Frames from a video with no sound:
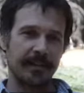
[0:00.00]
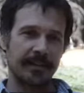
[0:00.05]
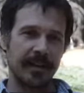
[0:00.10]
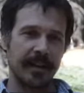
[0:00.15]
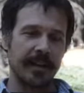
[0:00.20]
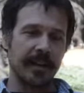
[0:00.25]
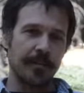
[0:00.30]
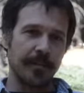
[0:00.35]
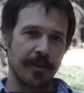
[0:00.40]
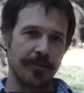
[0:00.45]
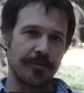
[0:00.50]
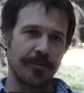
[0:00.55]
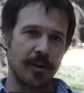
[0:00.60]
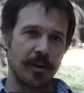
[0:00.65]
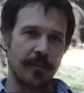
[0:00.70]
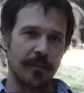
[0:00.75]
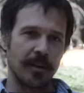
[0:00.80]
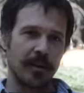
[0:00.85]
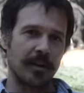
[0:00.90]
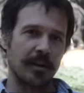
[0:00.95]
up with the
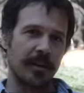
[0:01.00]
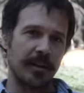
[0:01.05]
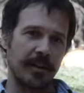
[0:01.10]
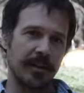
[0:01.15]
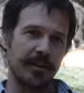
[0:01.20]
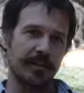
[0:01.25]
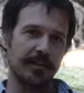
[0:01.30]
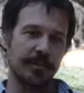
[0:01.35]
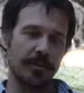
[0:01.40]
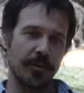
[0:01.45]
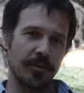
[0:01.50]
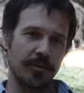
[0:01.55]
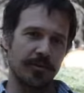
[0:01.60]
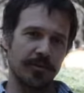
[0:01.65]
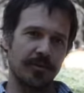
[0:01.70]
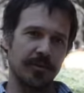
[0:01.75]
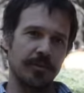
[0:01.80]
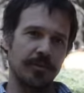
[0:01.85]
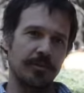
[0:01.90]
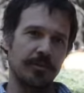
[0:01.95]
farmer as
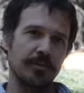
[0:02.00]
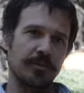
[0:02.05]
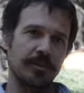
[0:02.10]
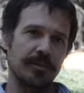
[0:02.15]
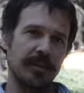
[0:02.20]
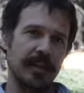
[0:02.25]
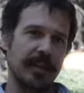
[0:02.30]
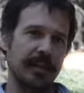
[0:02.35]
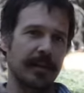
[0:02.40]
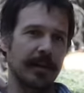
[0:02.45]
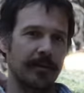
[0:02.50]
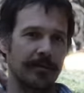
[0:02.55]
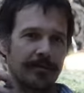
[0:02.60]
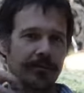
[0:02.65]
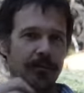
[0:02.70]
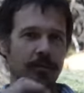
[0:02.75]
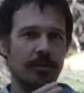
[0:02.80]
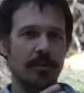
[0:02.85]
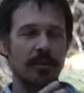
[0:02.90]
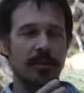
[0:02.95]
opposed to signing up
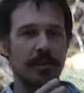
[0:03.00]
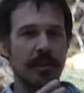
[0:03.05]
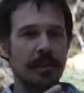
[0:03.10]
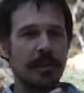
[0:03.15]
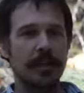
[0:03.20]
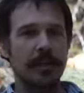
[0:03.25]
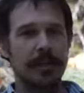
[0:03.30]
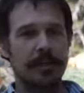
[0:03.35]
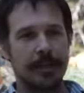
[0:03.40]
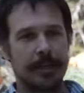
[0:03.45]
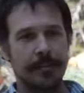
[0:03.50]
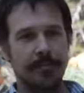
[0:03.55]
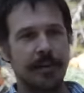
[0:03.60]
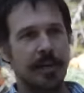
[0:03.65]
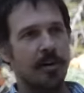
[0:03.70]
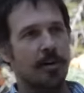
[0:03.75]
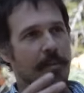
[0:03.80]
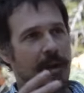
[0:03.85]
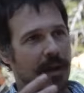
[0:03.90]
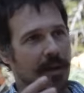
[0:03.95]
for
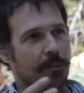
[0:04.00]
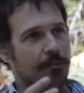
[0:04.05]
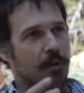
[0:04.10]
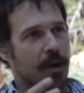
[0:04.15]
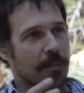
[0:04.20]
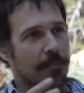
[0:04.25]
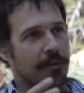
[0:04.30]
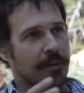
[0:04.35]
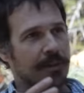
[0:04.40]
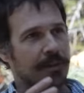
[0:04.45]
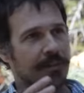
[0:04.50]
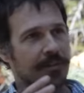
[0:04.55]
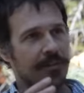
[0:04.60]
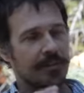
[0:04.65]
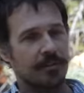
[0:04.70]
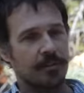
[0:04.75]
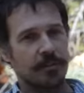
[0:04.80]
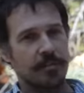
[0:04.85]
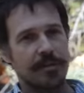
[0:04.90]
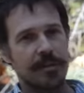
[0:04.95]
aromatic properties
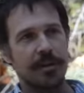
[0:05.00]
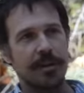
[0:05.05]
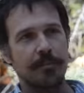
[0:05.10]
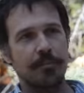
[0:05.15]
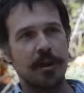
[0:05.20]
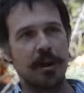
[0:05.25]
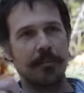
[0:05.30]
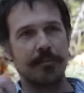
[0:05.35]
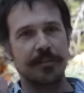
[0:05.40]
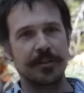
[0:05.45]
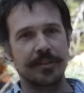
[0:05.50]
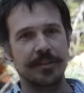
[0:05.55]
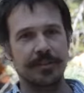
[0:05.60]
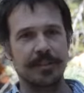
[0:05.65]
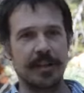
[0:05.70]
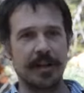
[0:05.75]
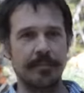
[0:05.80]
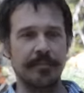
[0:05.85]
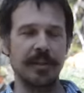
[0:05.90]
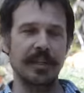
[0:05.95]
or bittering properties,
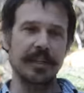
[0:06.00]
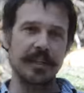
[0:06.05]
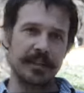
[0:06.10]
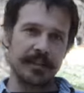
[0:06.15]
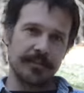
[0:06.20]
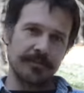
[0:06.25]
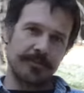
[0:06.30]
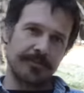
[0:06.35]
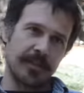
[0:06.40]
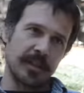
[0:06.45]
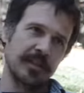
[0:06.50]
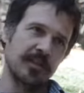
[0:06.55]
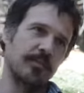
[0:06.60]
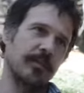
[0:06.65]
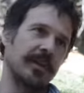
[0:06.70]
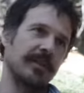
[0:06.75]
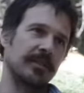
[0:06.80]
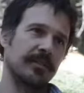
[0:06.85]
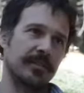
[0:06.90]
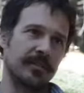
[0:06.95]
I'm going to get
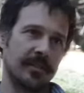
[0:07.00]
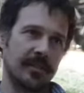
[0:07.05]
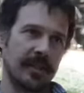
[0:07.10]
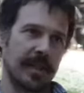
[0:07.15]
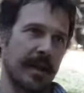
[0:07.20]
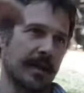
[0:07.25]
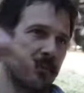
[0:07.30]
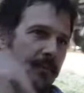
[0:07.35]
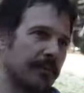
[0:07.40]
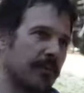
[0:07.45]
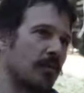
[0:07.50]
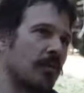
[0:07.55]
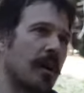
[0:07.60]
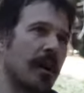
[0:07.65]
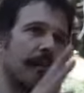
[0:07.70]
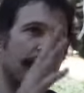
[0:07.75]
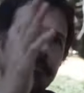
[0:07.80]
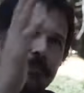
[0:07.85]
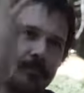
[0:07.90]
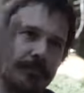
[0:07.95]
fluctuations in that
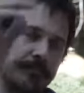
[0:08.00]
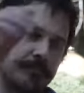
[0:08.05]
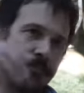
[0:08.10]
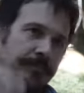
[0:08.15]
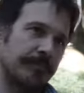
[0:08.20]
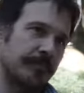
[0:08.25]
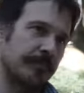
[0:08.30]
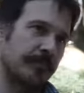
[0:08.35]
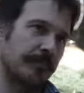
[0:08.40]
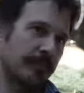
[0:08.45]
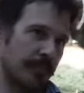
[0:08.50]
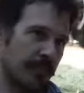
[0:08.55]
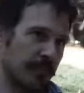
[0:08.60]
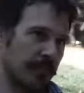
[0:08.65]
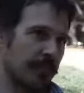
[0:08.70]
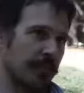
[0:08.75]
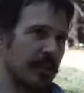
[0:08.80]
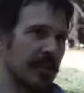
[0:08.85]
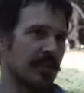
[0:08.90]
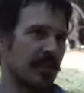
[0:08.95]
crop
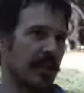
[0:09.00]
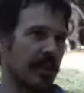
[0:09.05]
each